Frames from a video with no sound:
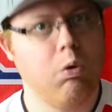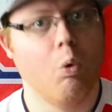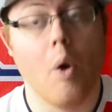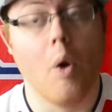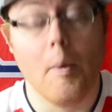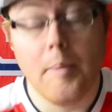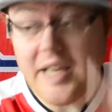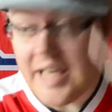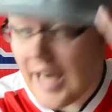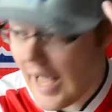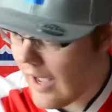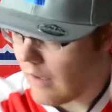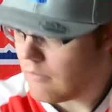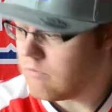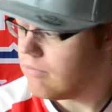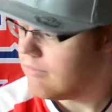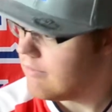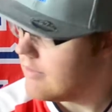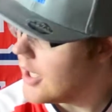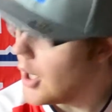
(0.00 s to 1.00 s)
I mean,
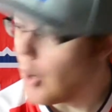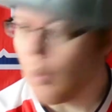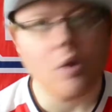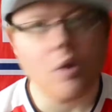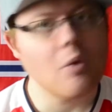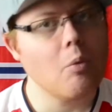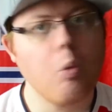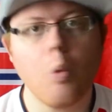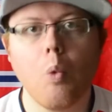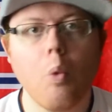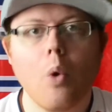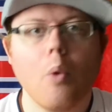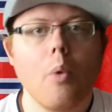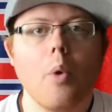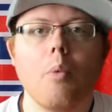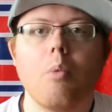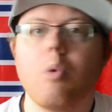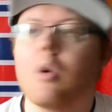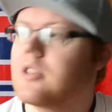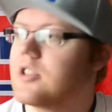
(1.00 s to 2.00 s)

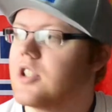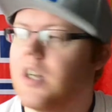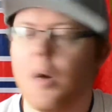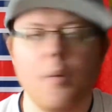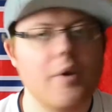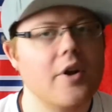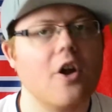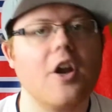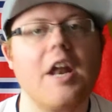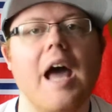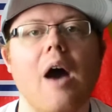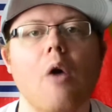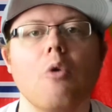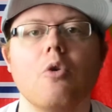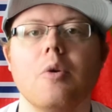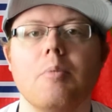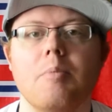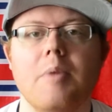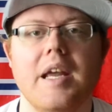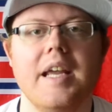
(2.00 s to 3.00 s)
what's going on? How
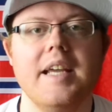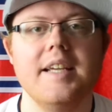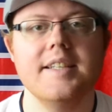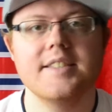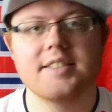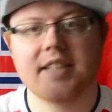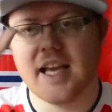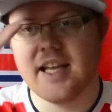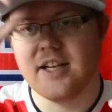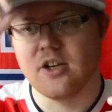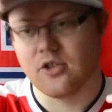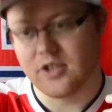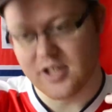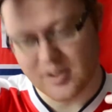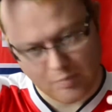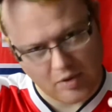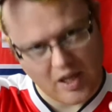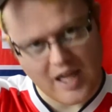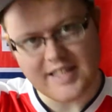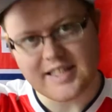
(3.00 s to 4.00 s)
come he's getting all this
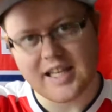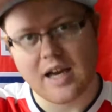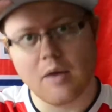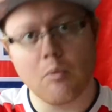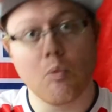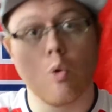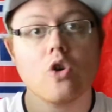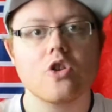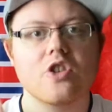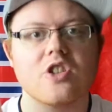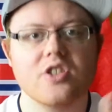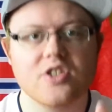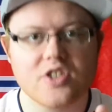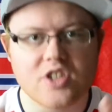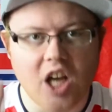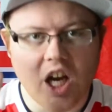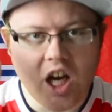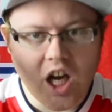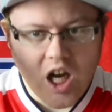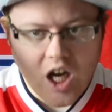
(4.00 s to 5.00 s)
playtime? What does
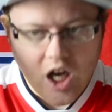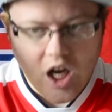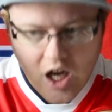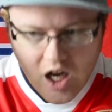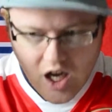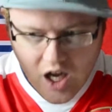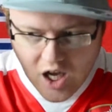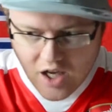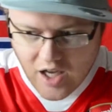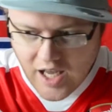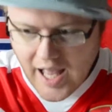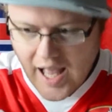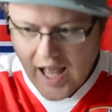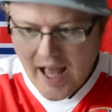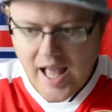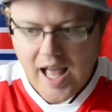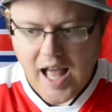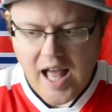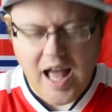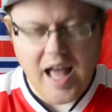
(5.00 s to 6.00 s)

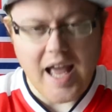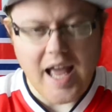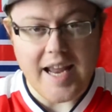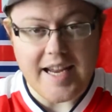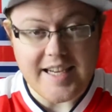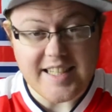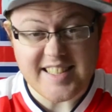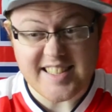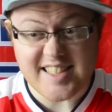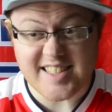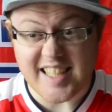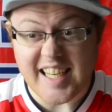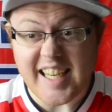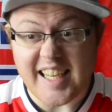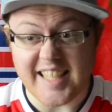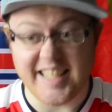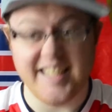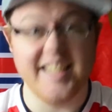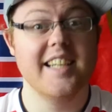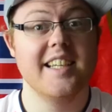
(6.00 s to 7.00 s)
he
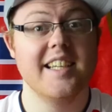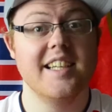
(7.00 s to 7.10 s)
see?